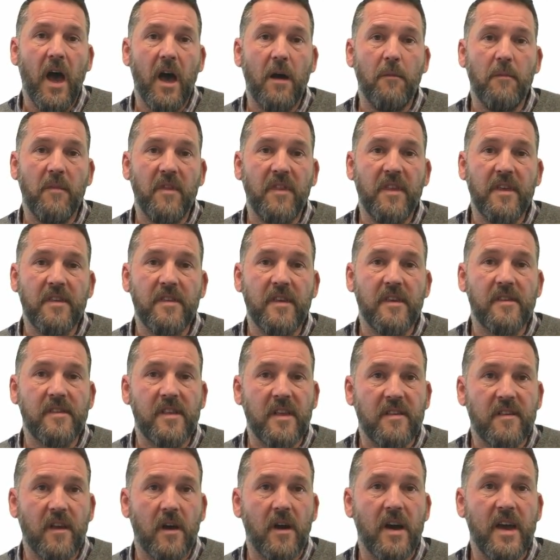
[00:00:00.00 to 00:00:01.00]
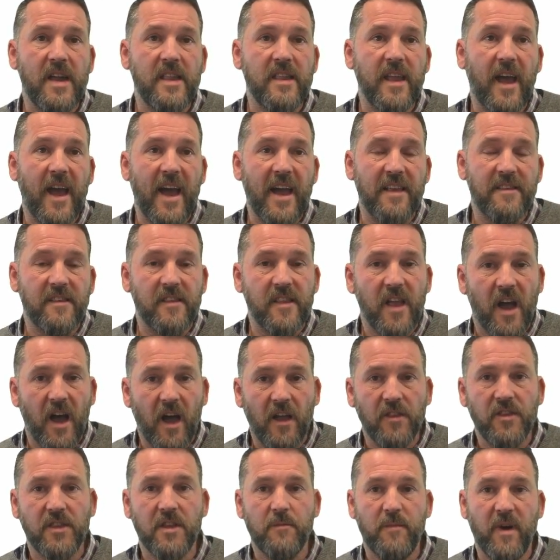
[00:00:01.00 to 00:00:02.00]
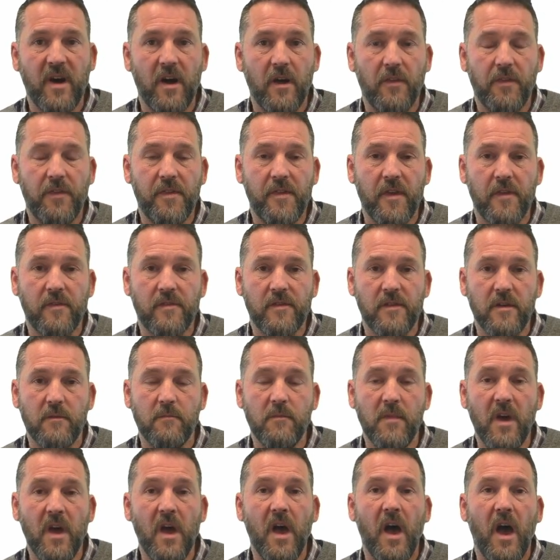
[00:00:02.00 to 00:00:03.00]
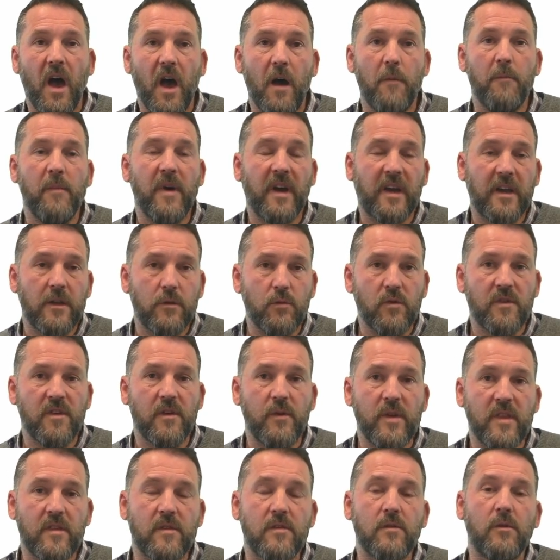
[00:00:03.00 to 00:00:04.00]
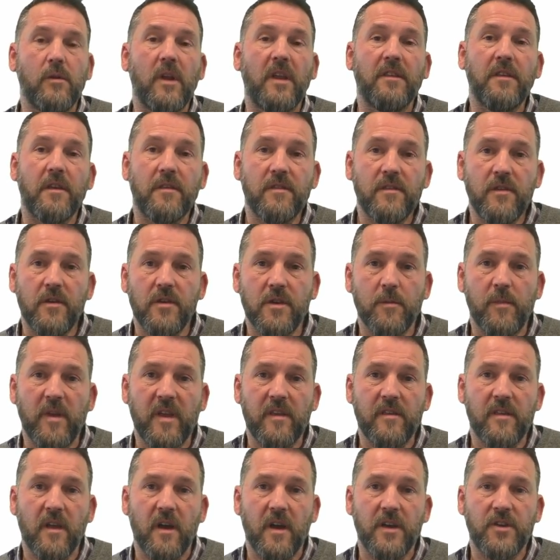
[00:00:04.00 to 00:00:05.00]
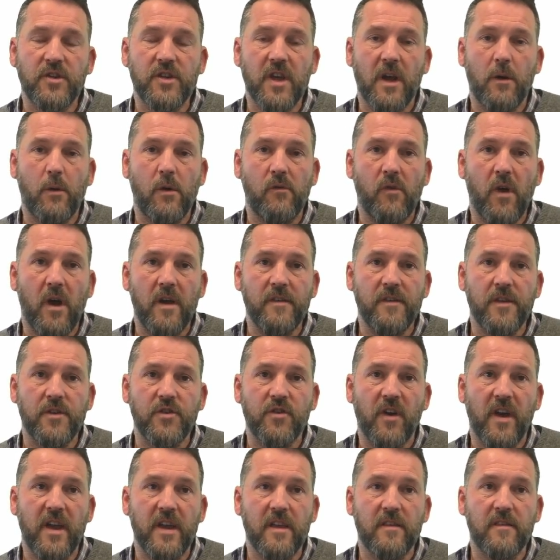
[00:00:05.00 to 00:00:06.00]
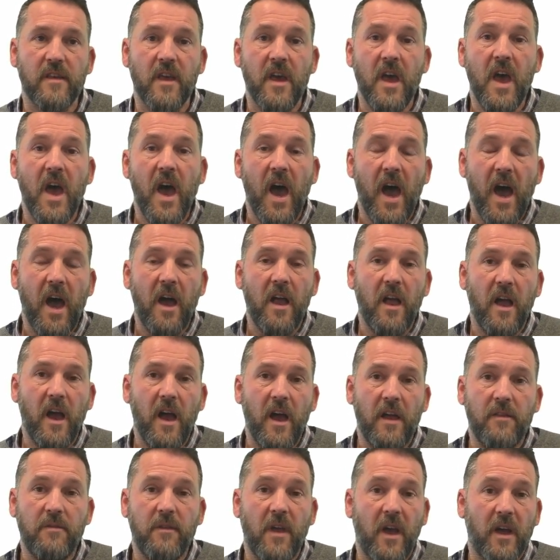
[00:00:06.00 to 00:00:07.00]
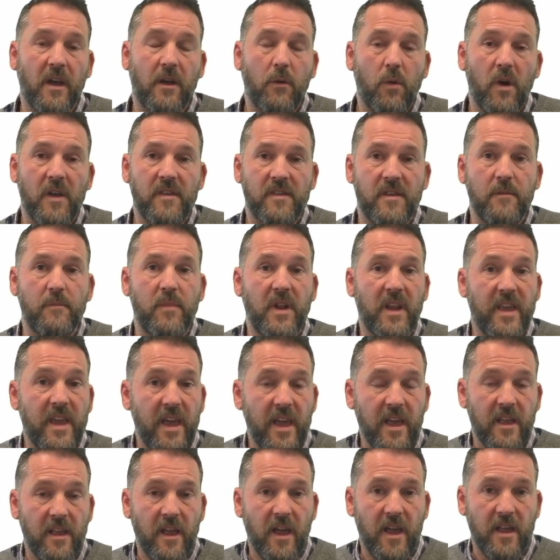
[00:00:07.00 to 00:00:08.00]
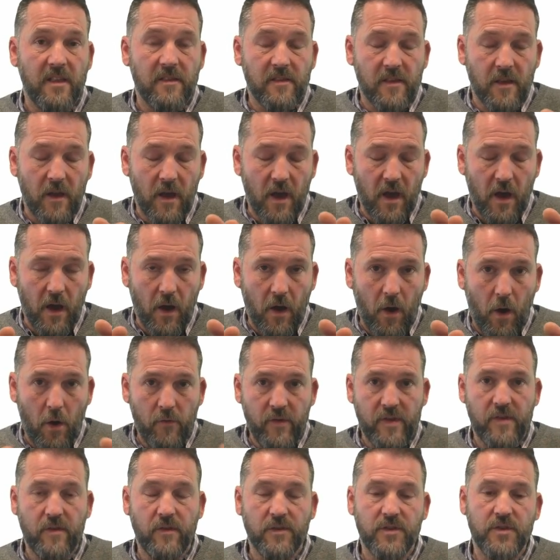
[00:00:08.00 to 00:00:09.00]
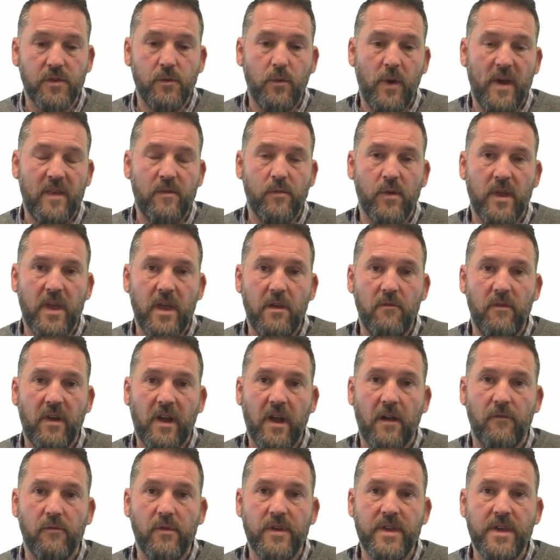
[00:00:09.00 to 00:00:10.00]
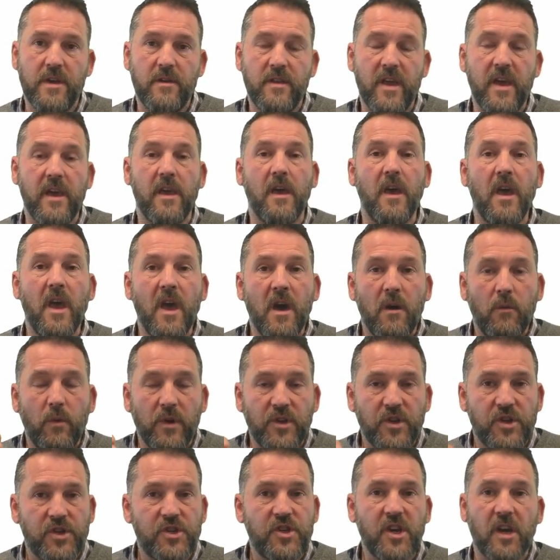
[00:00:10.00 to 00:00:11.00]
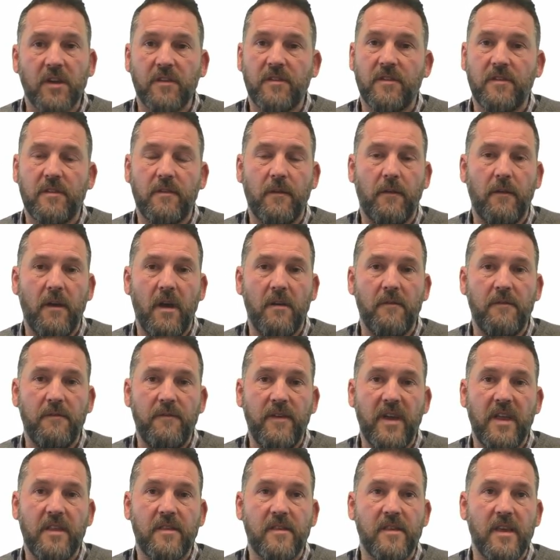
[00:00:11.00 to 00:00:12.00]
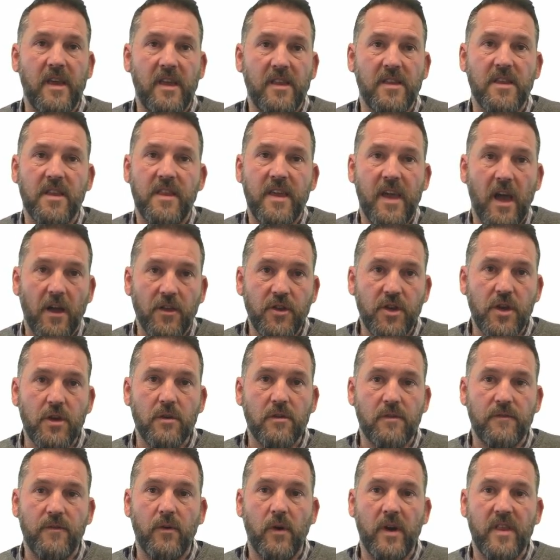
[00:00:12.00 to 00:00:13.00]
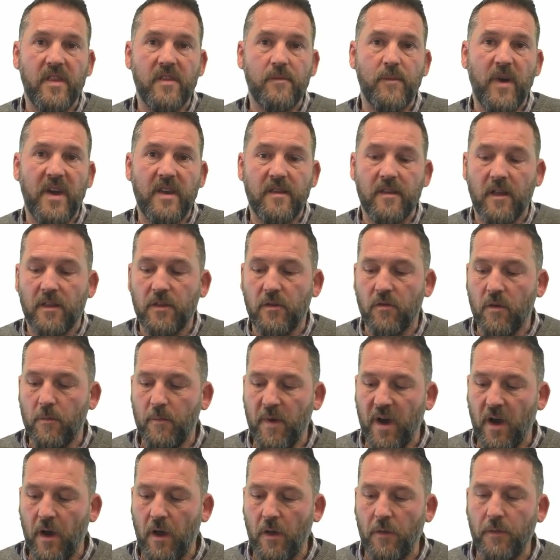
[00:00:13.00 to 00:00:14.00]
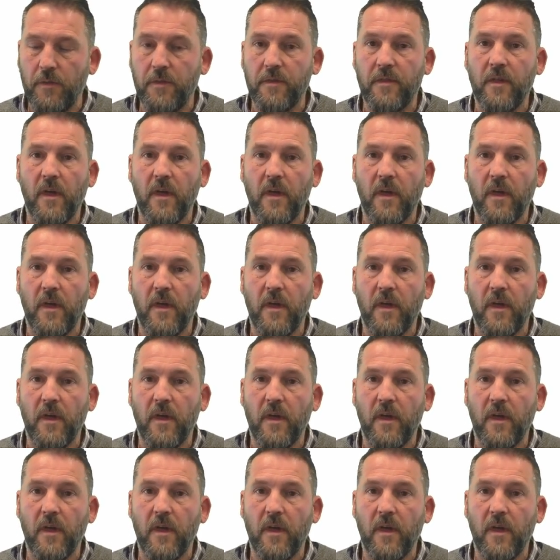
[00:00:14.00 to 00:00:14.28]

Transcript: This is designed as an underbath system, but can also install under suitably sized shower riser trays. And quite simply, it's a horizontal wastewater heat recovery unit, which just fits into the unused void space under a bath.